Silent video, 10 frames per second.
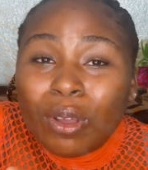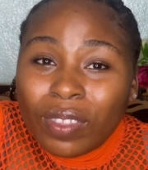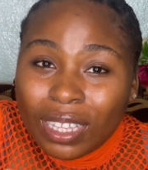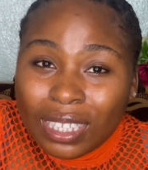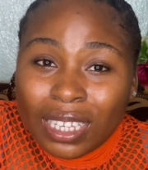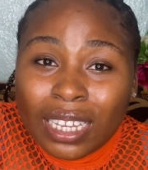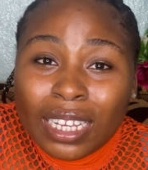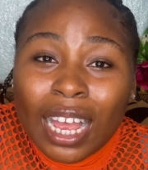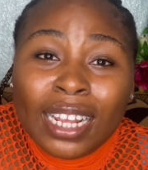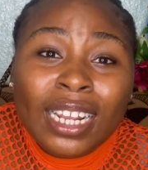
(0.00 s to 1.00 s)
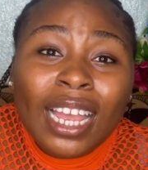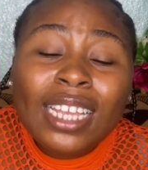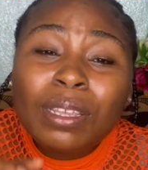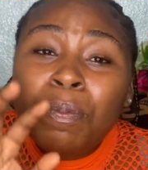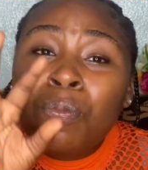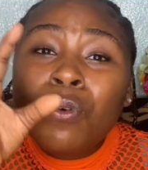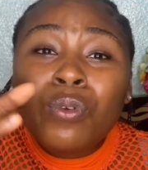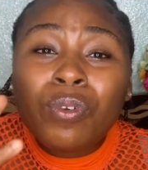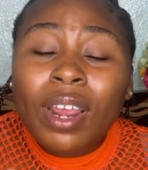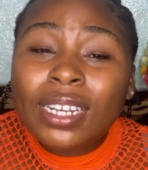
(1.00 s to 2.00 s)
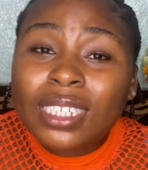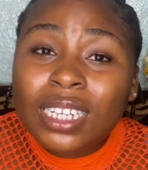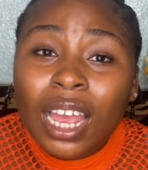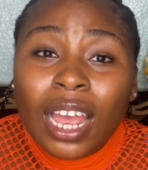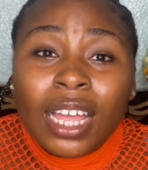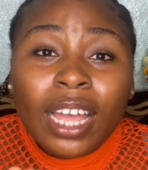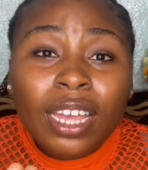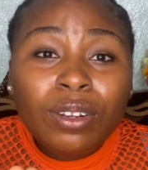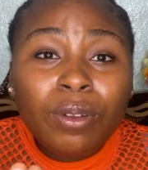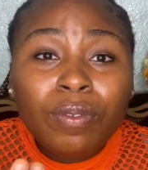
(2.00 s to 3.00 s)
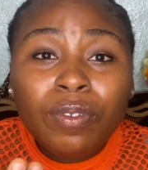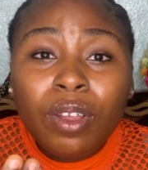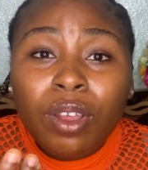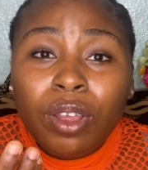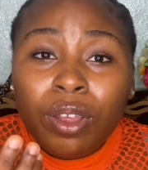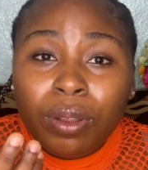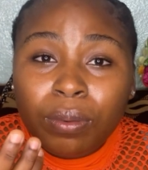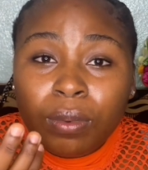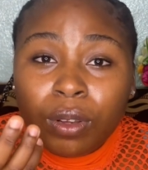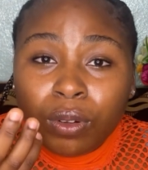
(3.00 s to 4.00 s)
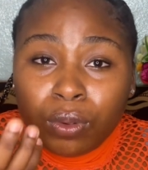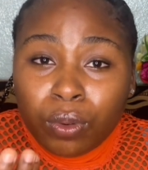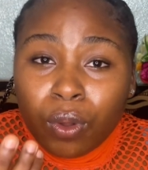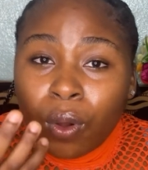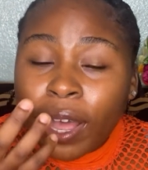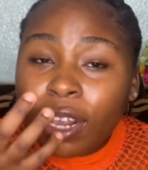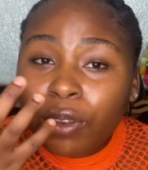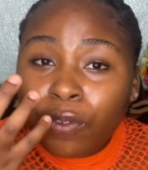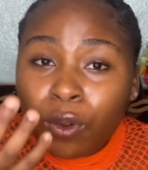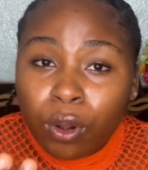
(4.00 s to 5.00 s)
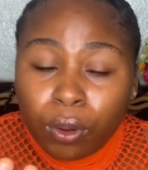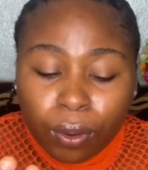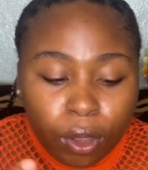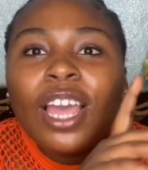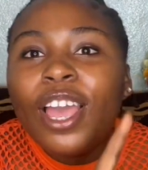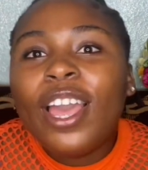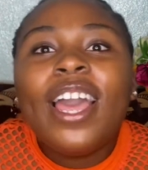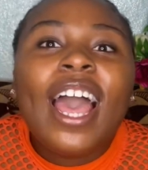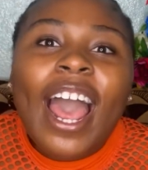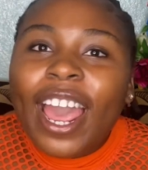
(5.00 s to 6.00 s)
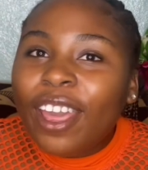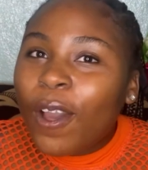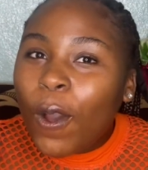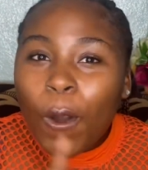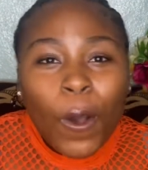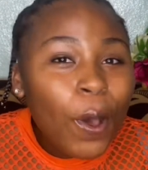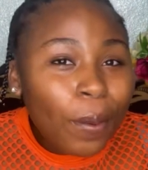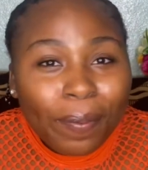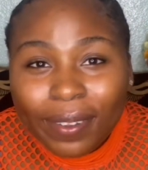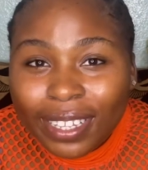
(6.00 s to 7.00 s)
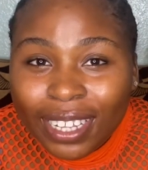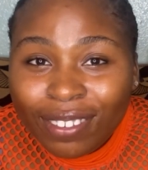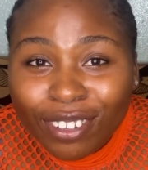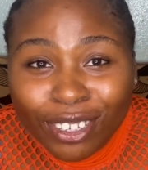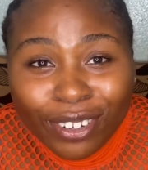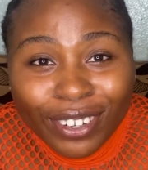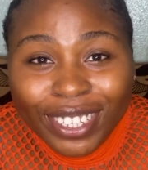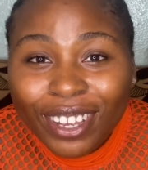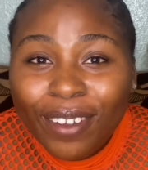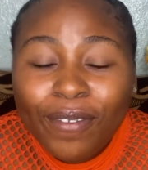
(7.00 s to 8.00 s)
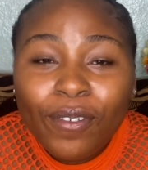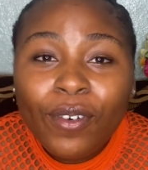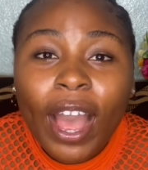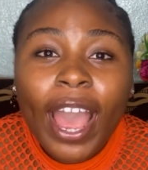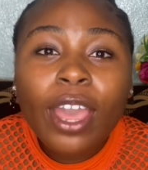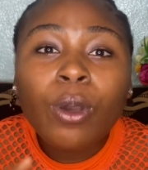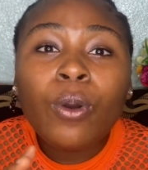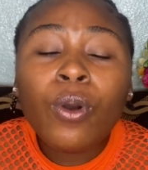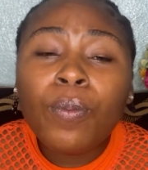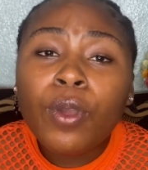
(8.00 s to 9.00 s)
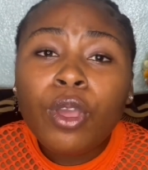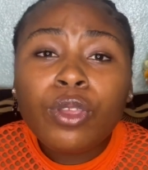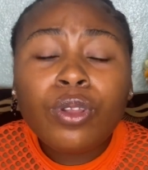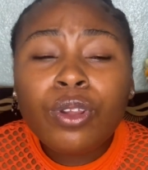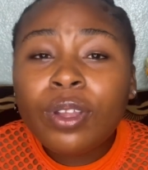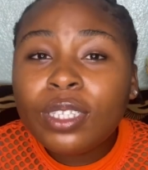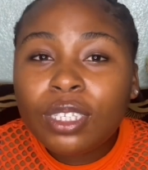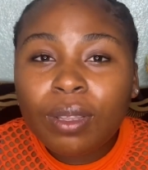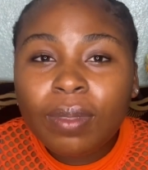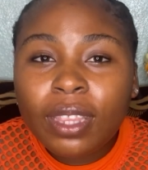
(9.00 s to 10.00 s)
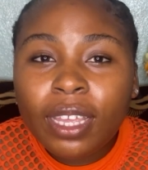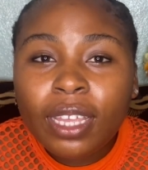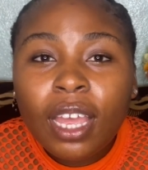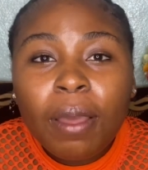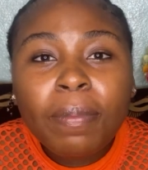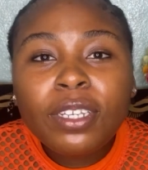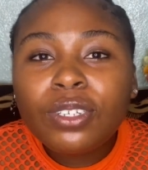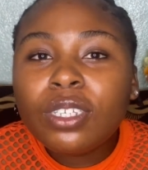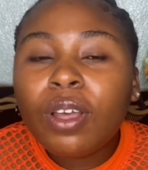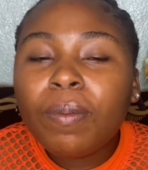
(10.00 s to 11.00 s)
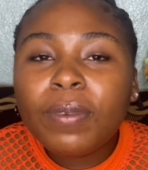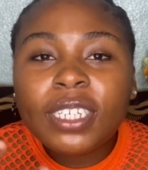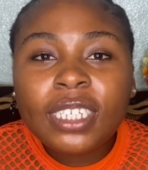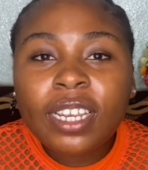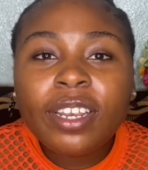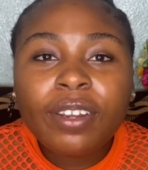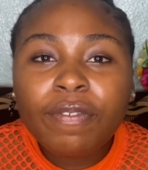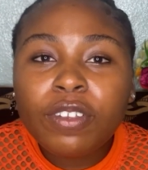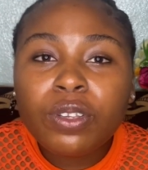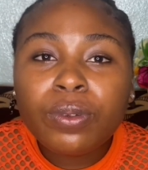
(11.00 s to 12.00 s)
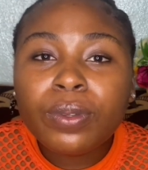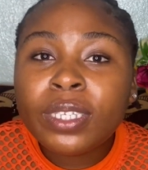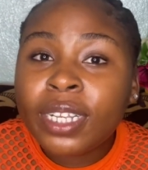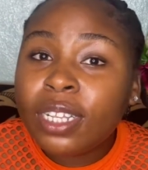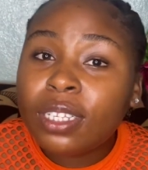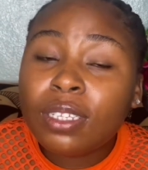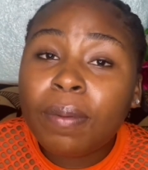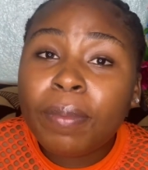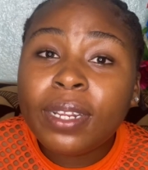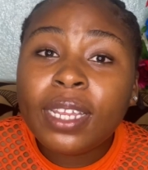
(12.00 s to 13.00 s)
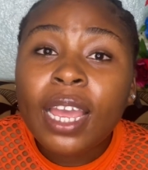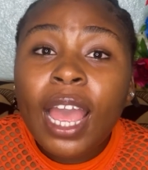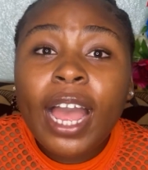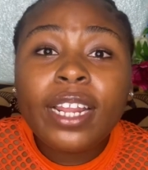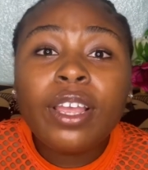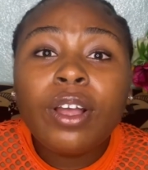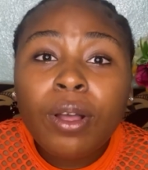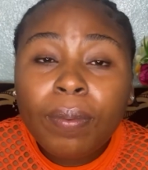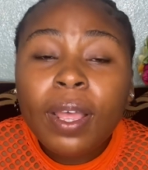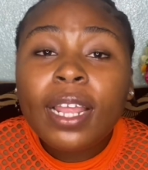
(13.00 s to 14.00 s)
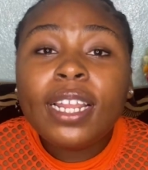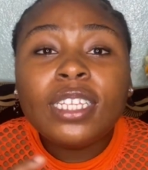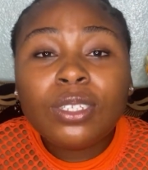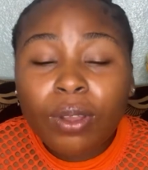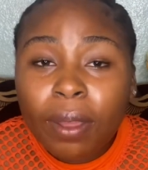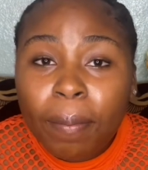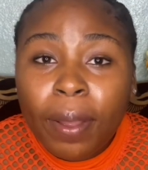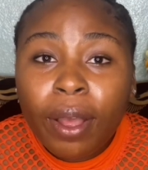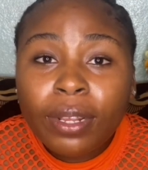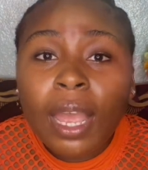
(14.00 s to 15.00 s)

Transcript: the skin, and then it has a pale orange kind of look or kind of color. I hope this video was helpful. I hope you learned something. Please just help me share the video, send it to somebody, and let's talk about